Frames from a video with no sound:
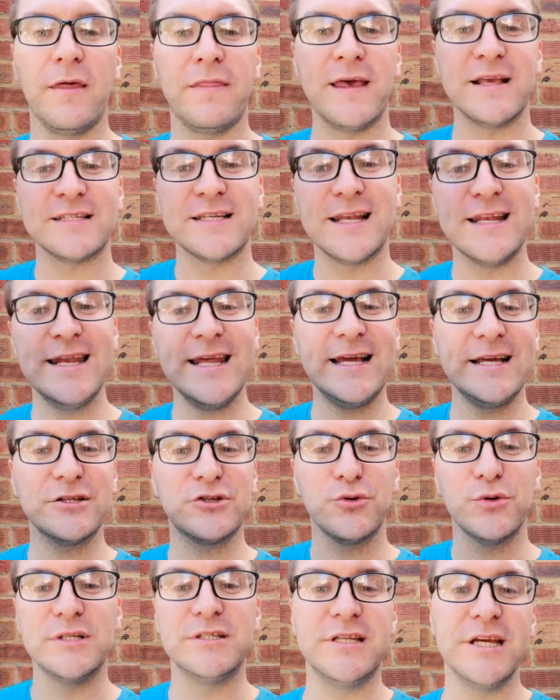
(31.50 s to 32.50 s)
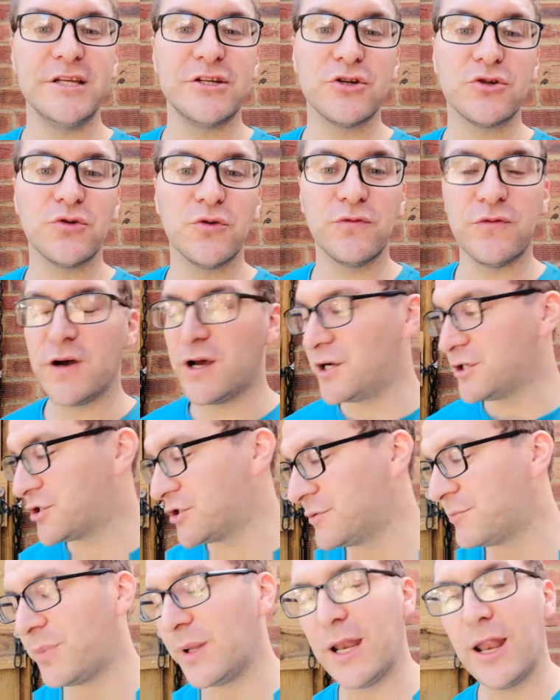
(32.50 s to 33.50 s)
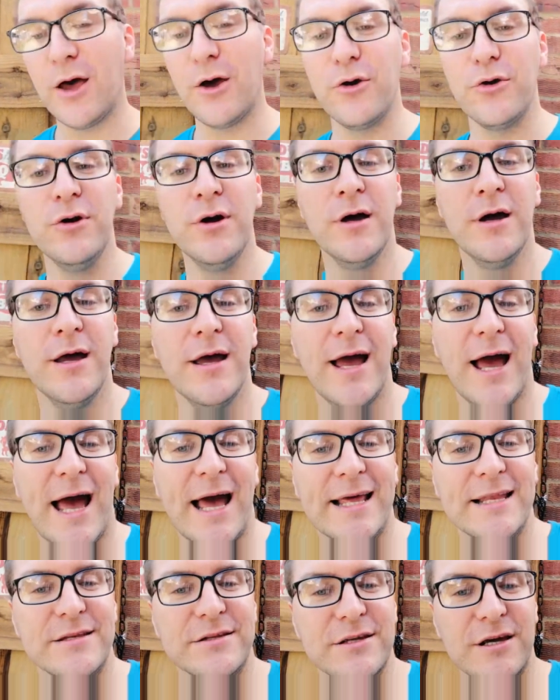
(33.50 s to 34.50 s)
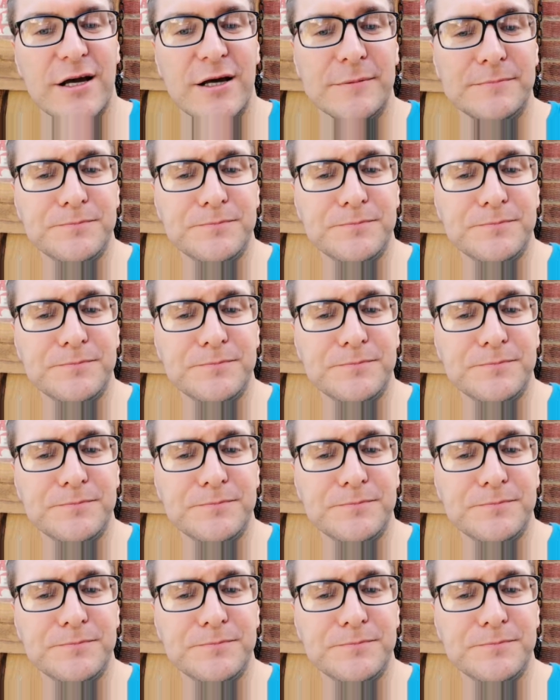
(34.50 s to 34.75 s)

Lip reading: There's a link to a digital version below, and